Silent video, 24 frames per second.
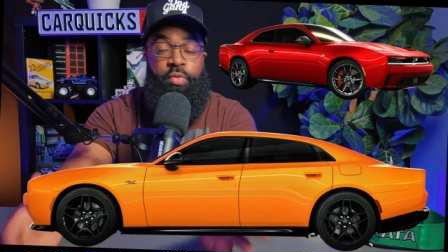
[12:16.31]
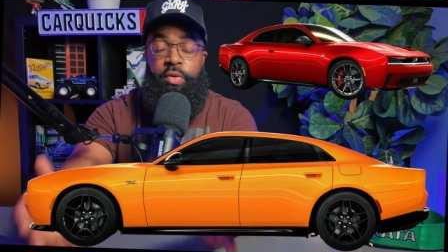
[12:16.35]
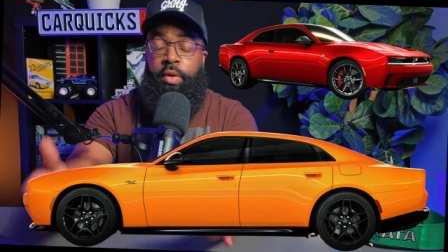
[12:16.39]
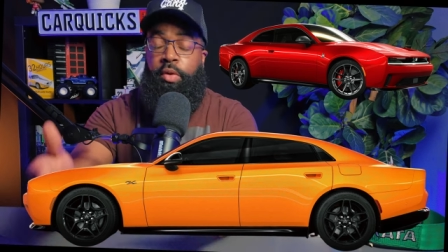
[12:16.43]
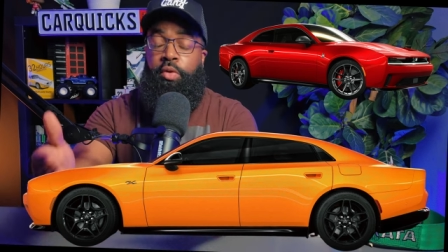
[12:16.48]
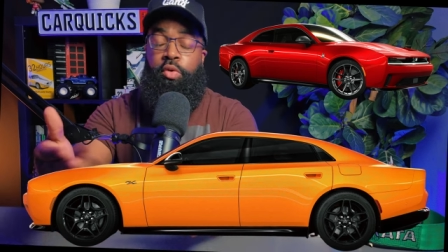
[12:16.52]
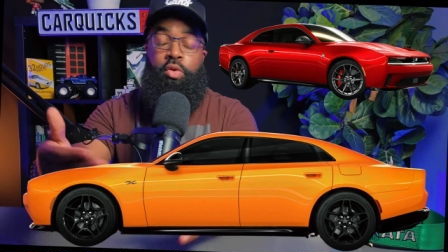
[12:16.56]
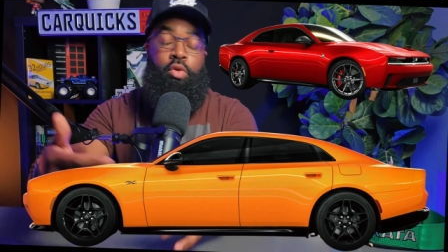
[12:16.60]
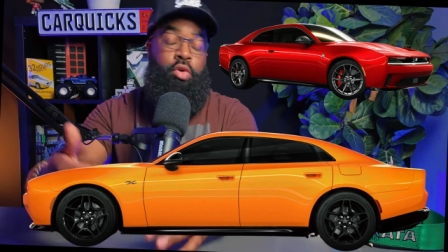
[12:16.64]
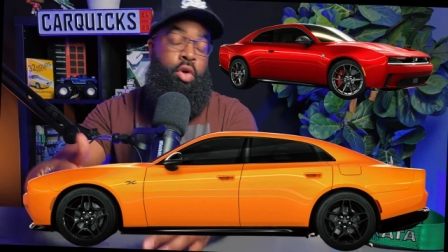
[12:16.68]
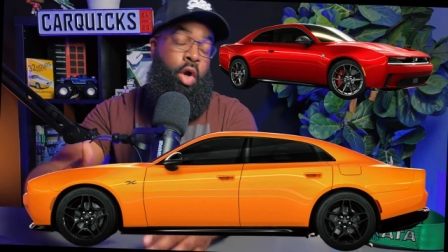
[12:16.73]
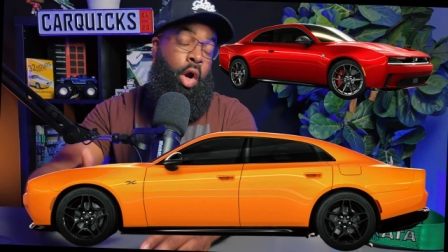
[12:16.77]

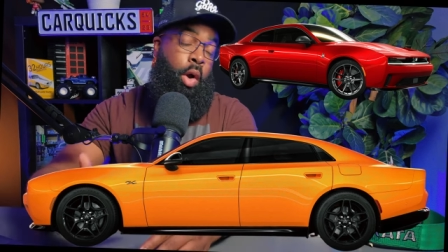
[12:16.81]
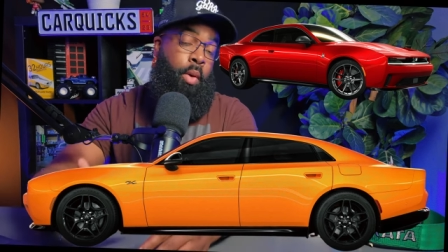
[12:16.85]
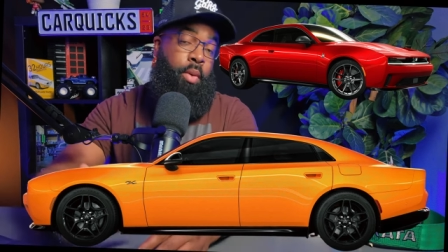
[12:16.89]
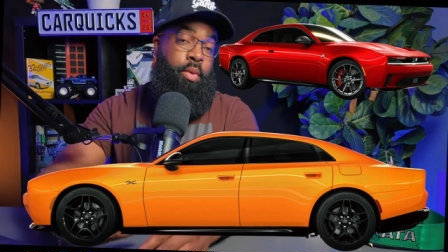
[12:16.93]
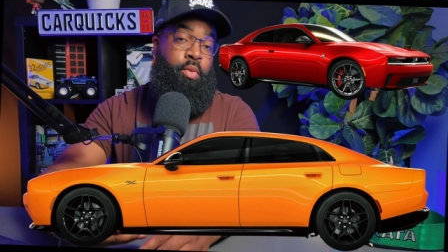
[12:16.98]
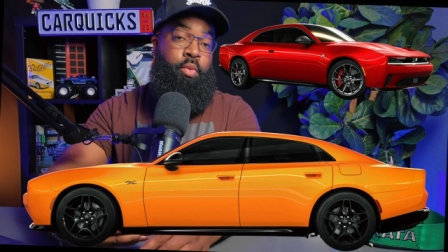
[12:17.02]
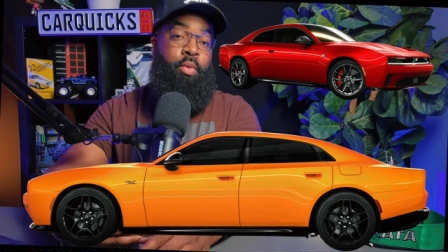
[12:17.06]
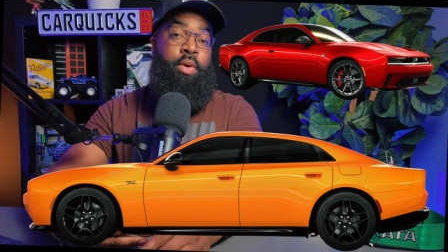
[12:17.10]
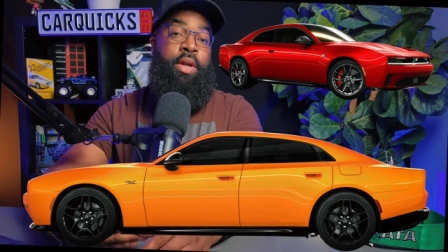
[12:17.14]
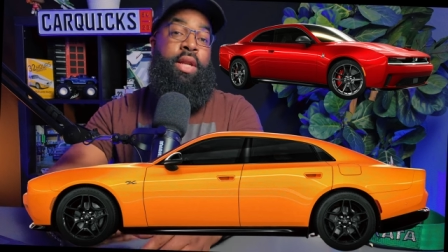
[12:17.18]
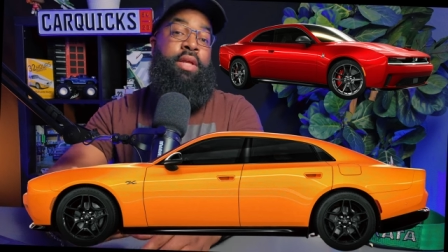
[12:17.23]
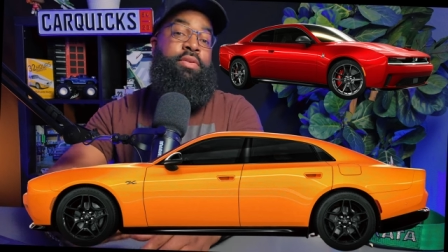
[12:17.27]
The
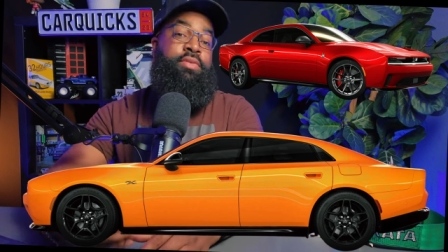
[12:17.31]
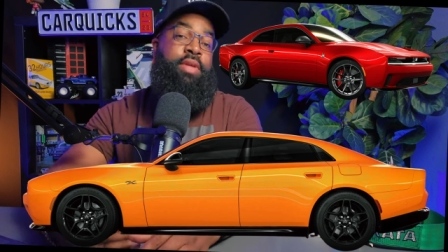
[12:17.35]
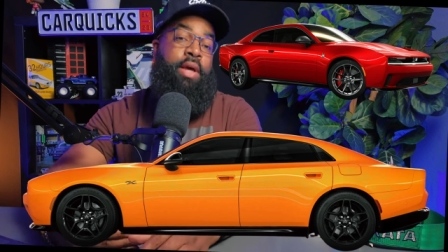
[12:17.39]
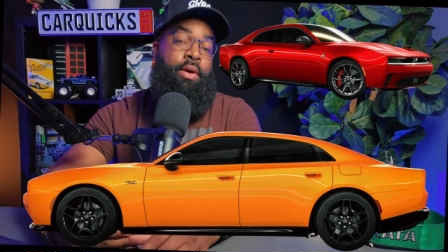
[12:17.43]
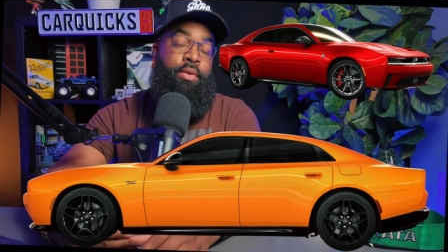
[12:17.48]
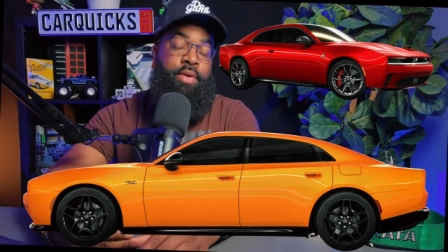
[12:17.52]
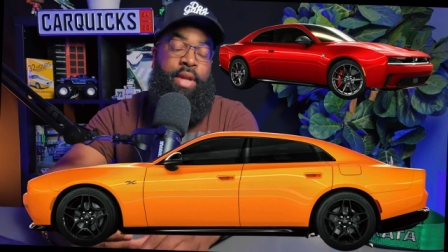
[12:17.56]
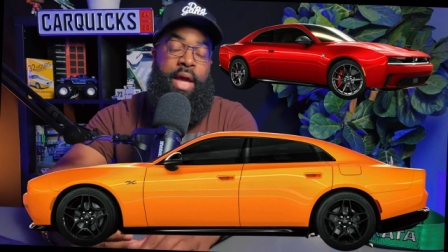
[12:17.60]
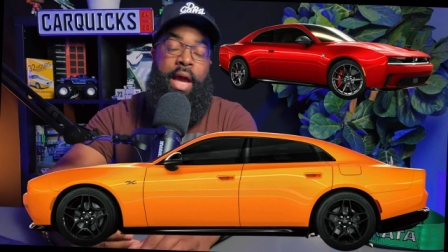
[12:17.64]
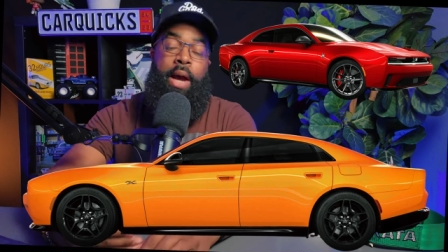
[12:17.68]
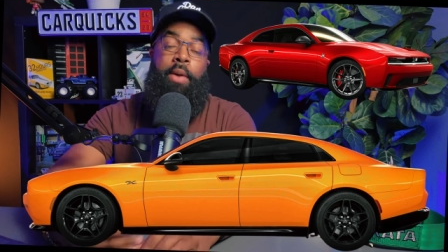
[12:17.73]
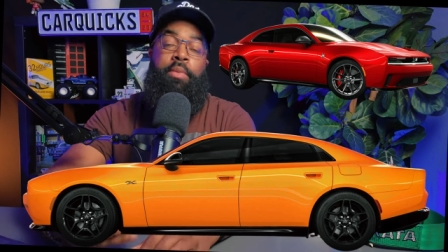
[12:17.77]
current one that's out
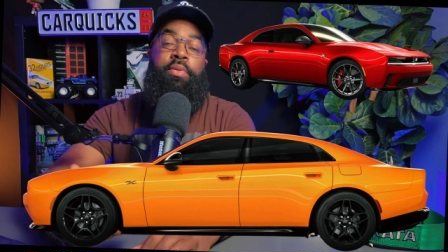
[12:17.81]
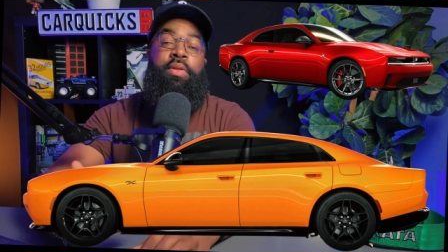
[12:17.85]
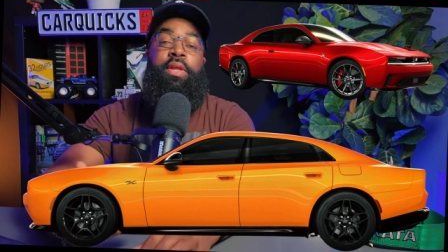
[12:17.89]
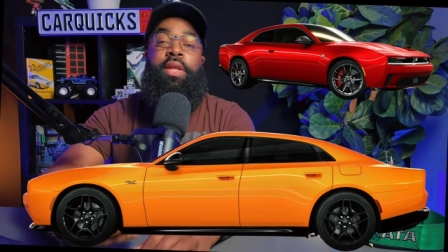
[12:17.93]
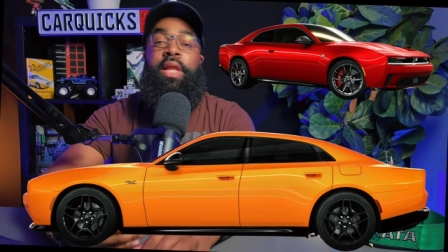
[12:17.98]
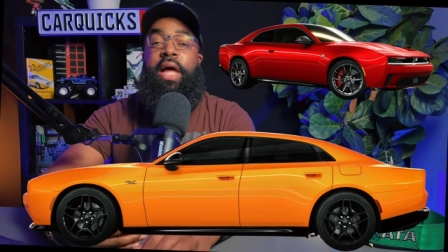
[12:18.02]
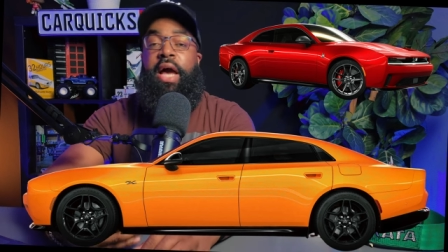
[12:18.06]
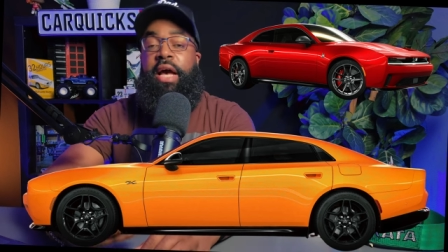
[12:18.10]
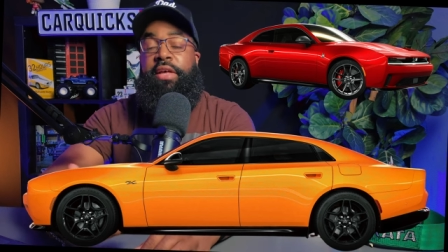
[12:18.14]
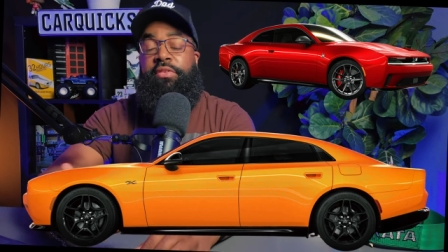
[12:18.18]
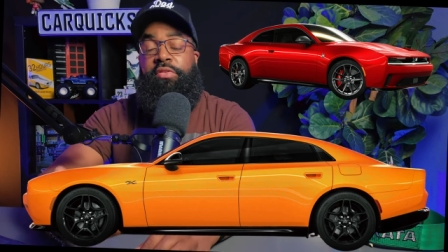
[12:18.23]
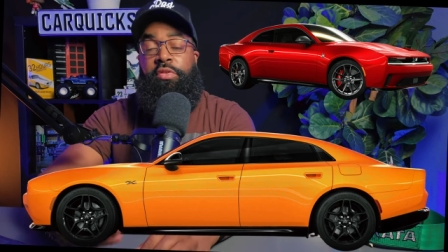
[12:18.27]
now, the
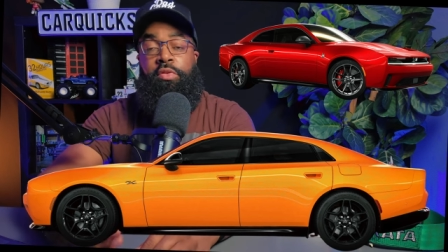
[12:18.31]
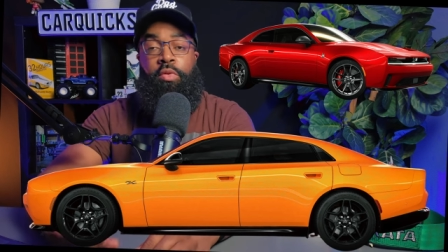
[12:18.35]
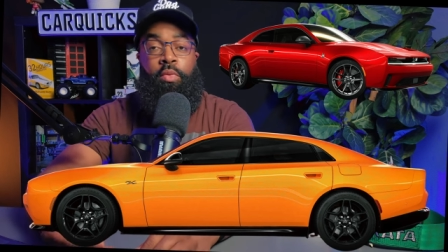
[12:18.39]
last of